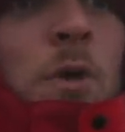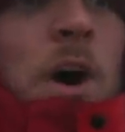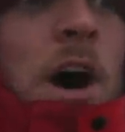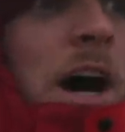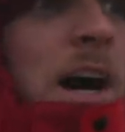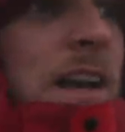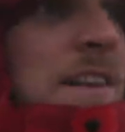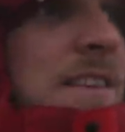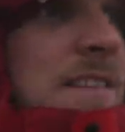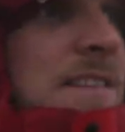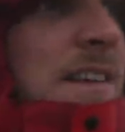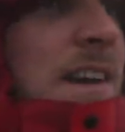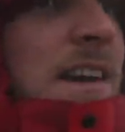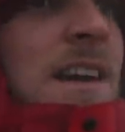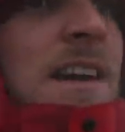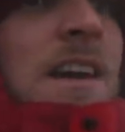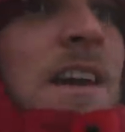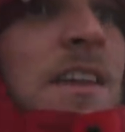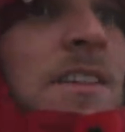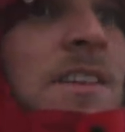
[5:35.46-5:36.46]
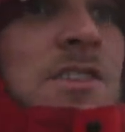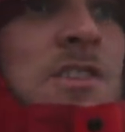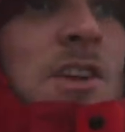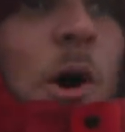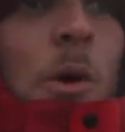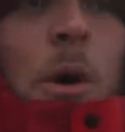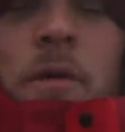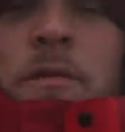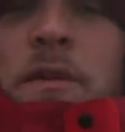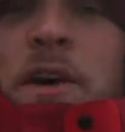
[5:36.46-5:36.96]
from what I could see, there's
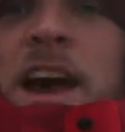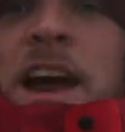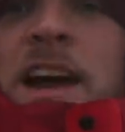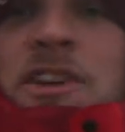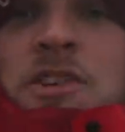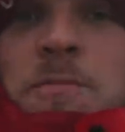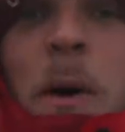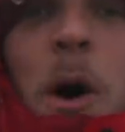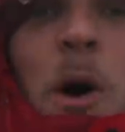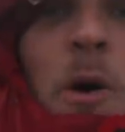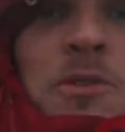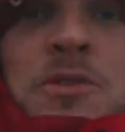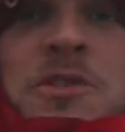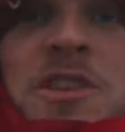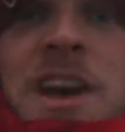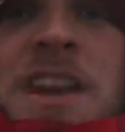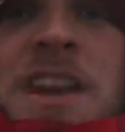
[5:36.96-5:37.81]
no other exposed